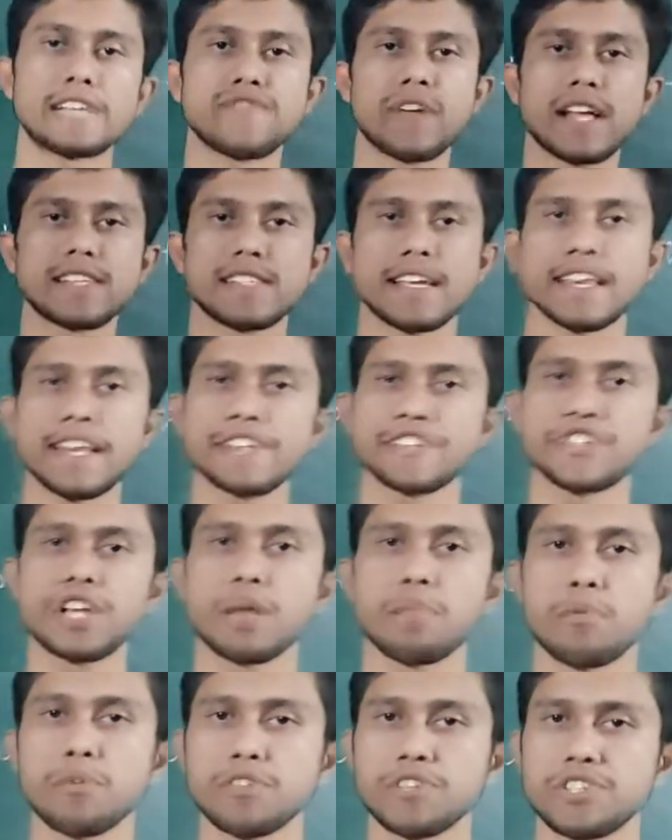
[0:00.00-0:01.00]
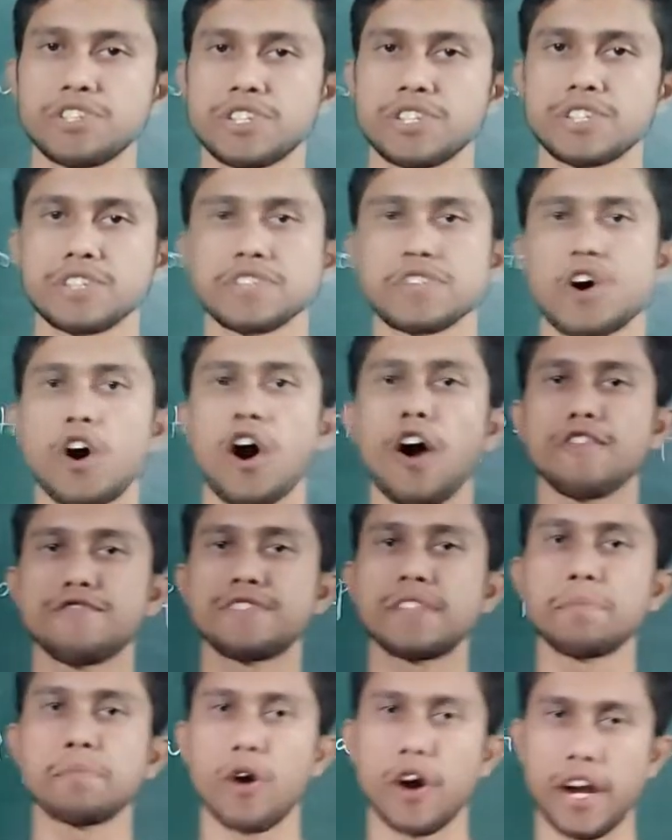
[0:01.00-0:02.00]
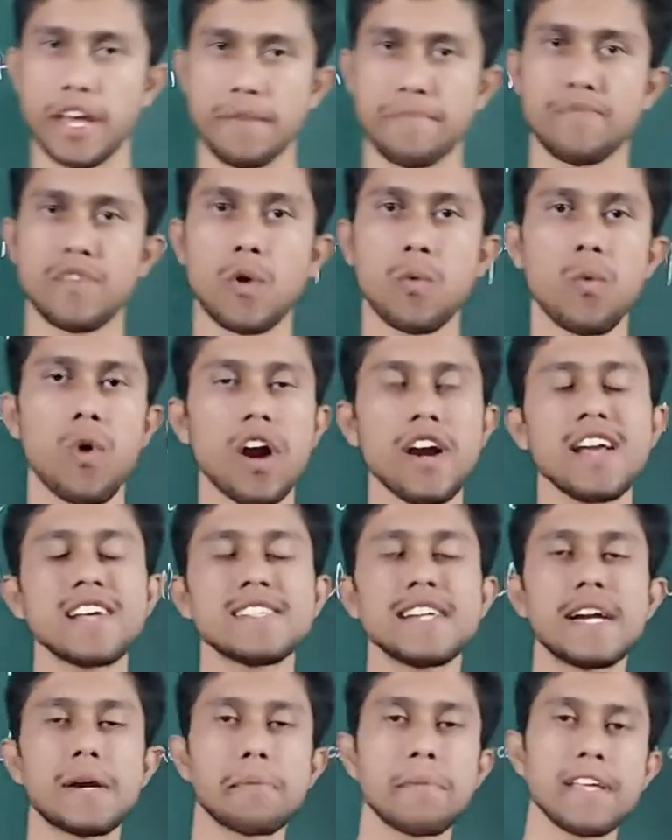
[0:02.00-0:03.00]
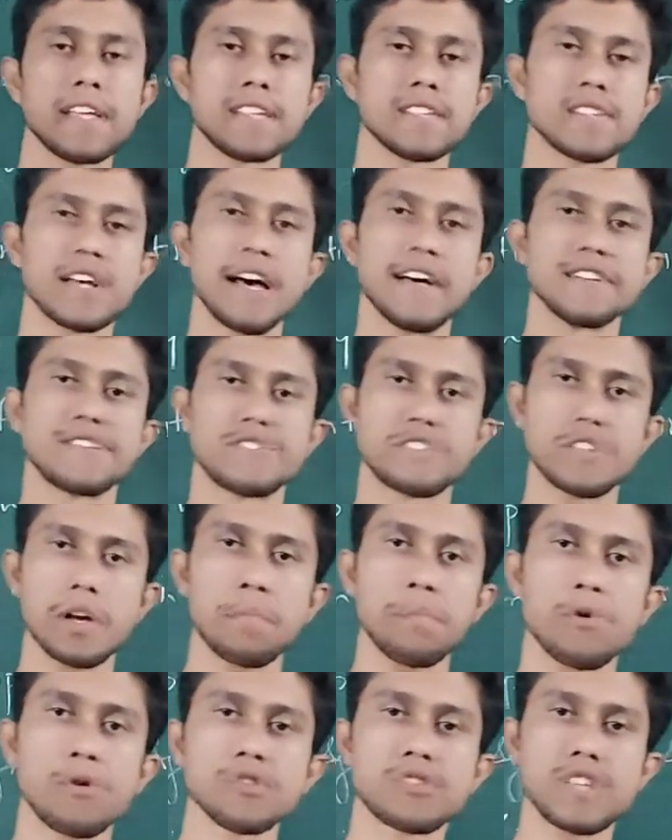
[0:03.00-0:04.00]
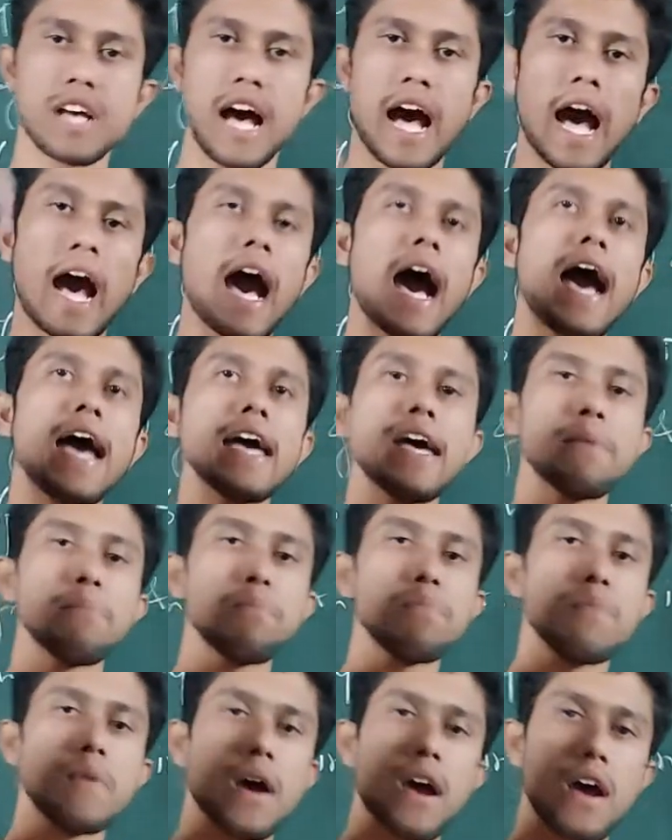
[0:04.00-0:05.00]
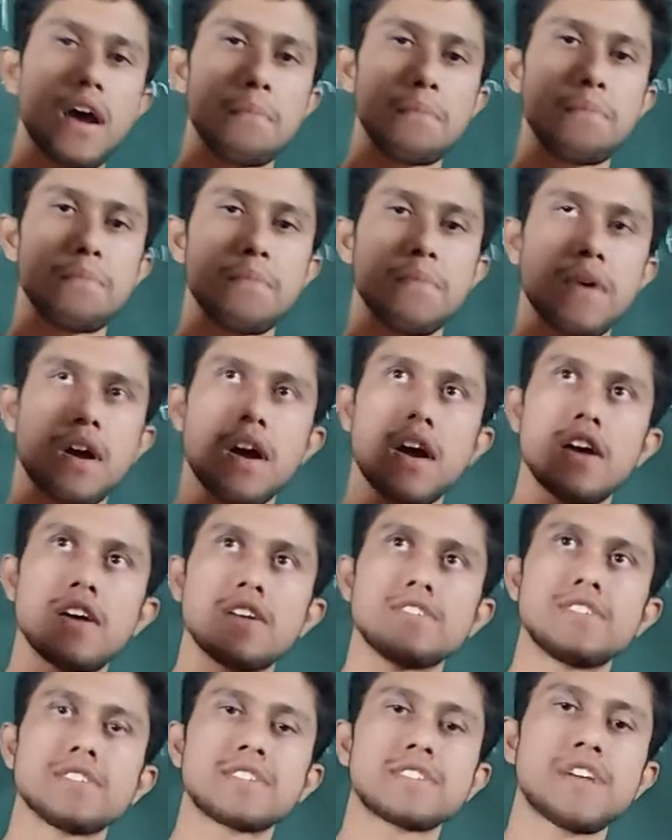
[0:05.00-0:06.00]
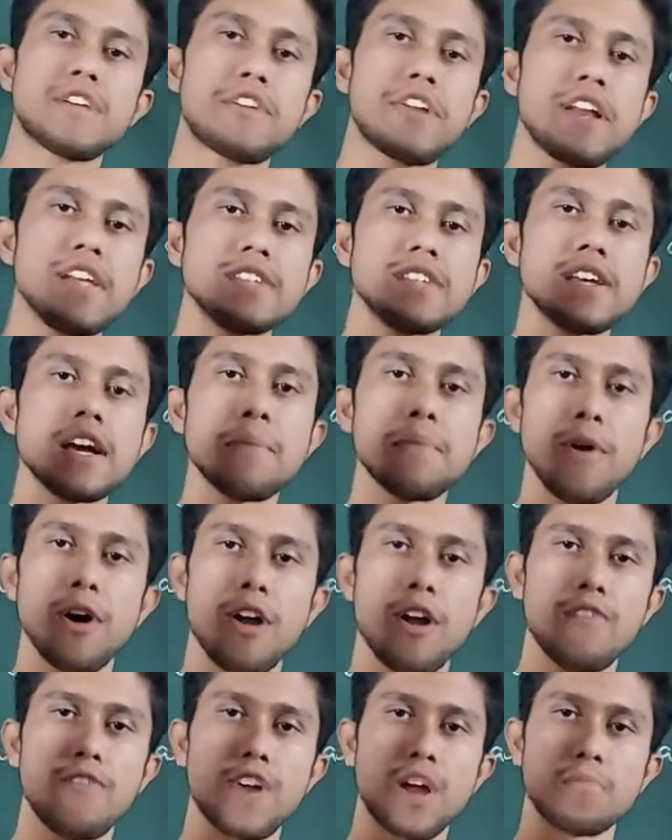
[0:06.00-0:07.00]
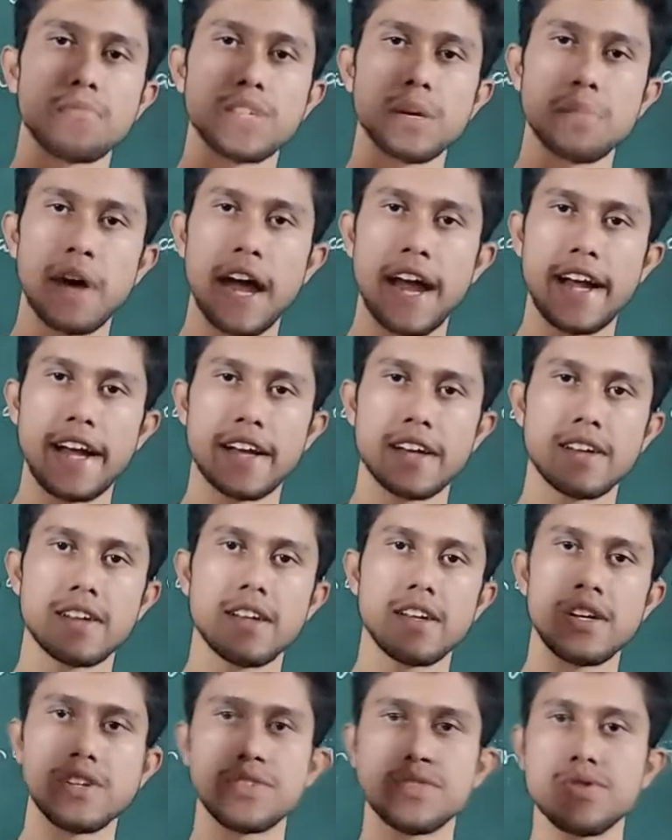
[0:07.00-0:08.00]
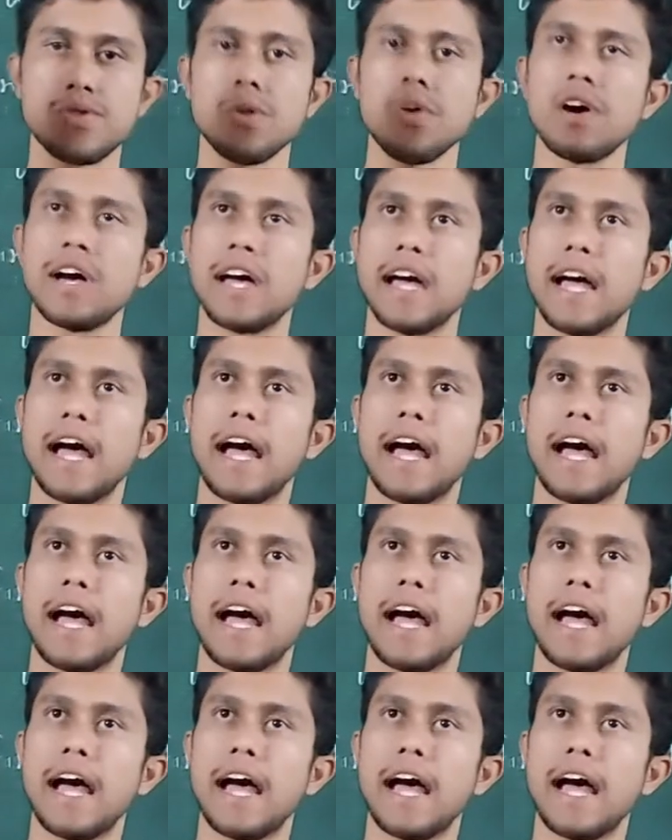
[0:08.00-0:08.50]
as well as initial positions of the body. What does it mean? Suppose I am just releasing a ball from some height. So